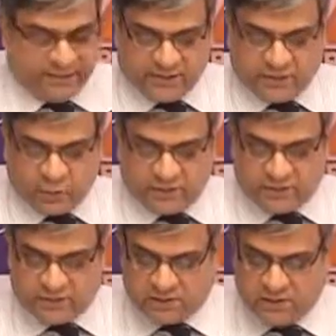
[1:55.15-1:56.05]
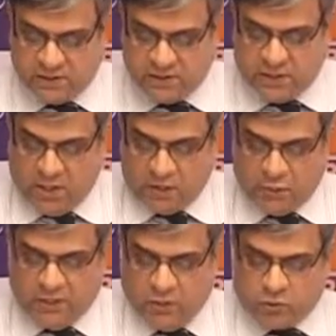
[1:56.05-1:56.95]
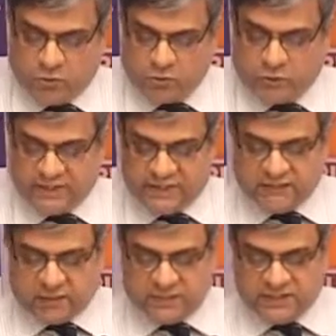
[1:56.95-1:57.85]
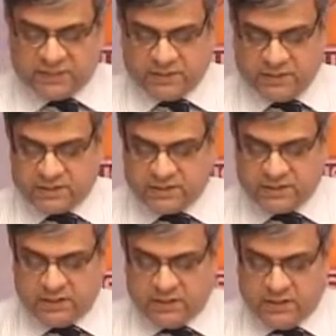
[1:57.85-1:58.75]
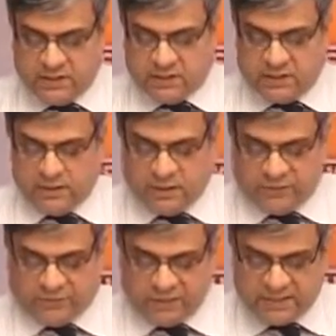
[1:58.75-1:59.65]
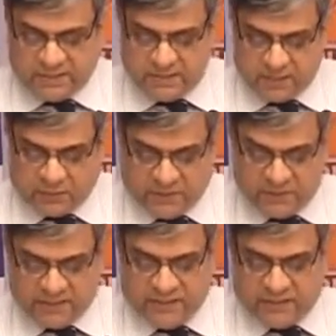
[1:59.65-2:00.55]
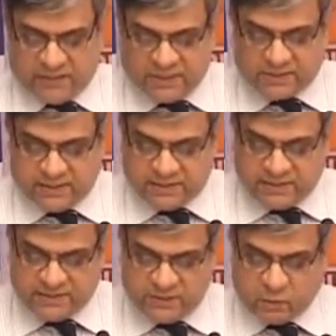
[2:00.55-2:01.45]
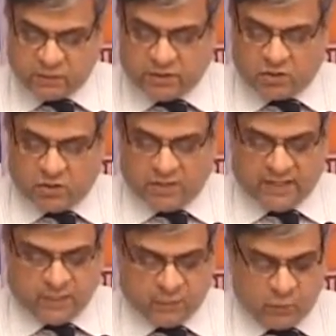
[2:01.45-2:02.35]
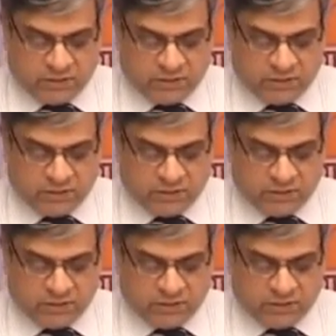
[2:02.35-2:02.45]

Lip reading: electric motors. You will note two things from these pictures. The first is that we designed a brushless DC motor called a hub